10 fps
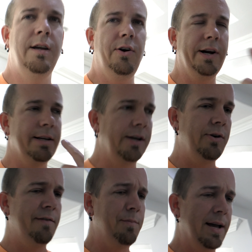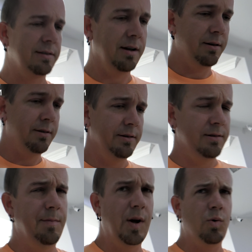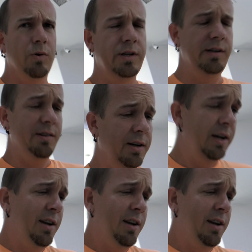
all right, guys, I don't have a mask on because I'm not quarantined.